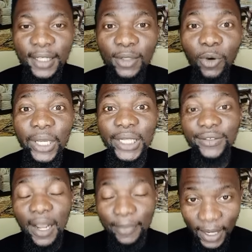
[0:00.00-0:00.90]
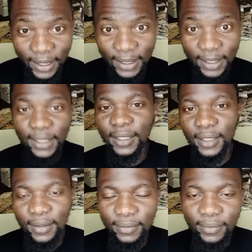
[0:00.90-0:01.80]
southwest, southeast that
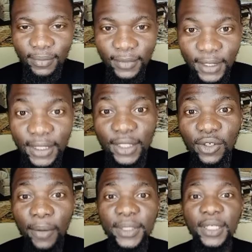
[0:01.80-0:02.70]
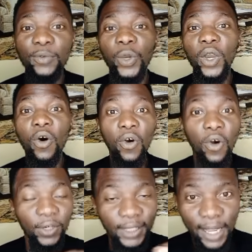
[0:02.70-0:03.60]
demanded for his resignation after
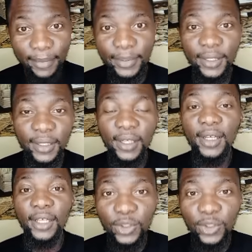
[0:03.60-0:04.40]
his conviction,